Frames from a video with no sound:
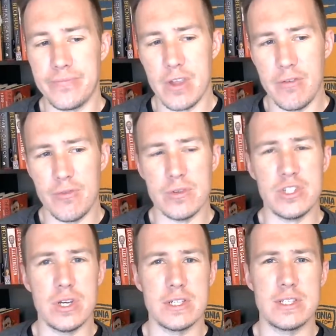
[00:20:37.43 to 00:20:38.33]
for
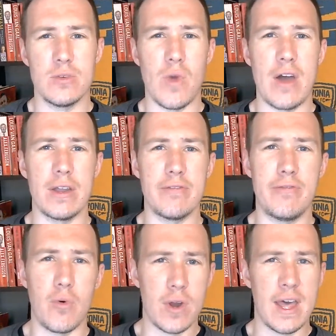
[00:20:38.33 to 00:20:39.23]
just around like
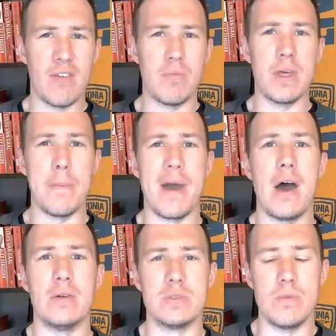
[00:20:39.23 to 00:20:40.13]
£4.5 million.
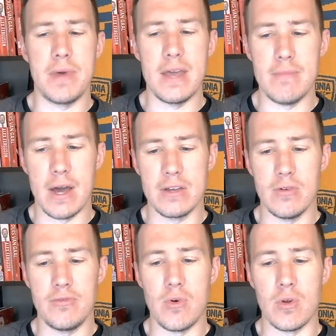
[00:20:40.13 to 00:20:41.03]
We paid Monaco
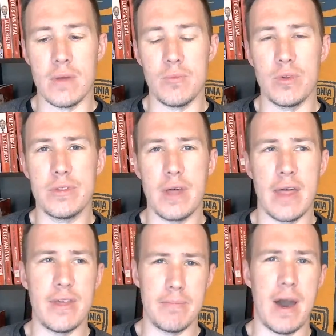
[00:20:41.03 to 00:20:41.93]
for him with, I
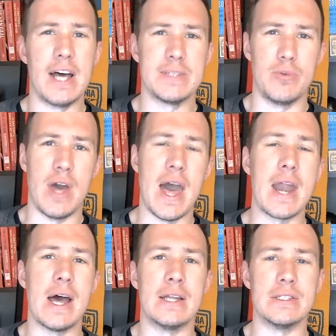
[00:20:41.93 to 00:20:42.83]
think, possible
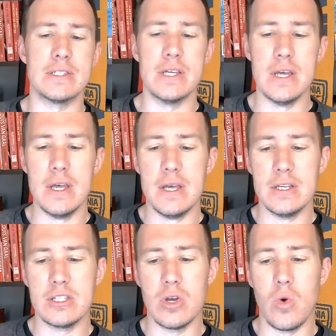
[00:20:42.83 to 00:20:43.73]
add-ons.
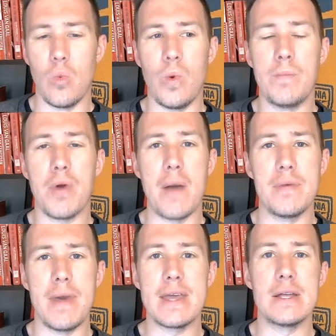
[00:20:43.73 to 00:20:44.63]
So we'd probably
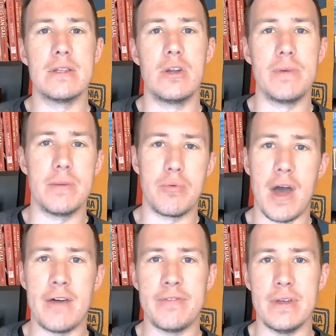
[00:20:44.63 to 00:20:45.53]
make a little bit of
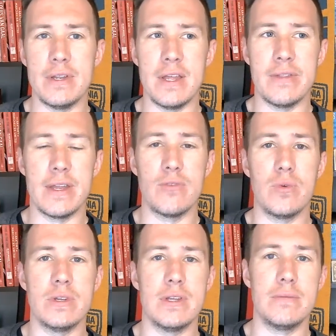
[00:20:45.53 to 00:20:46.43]
profit, and then if we
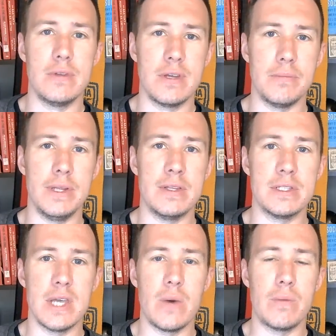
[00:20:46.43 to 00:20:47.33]
did complete the
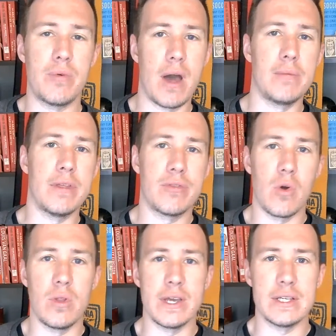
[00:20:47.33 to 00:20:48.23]
sale, we'd probably
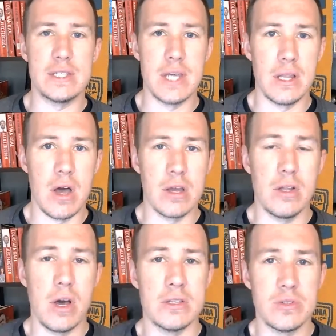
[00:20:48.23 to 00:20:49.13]
throw like a sell-on
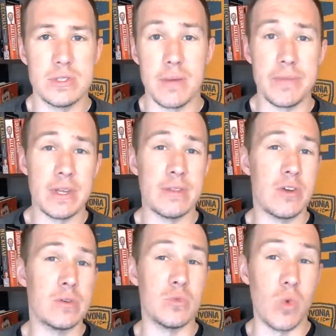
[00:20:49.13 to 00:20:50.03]
clause or something in
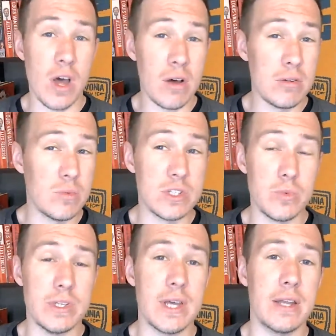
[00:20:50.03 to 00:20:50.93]
there as well, which
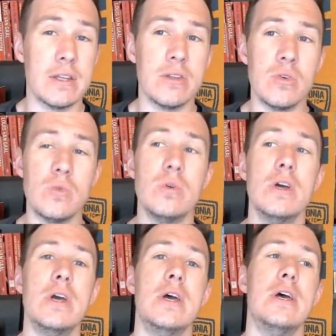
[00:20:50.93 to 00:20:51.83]
we tend to do.
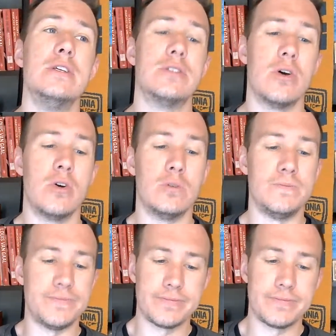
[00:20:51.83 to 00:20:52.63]
So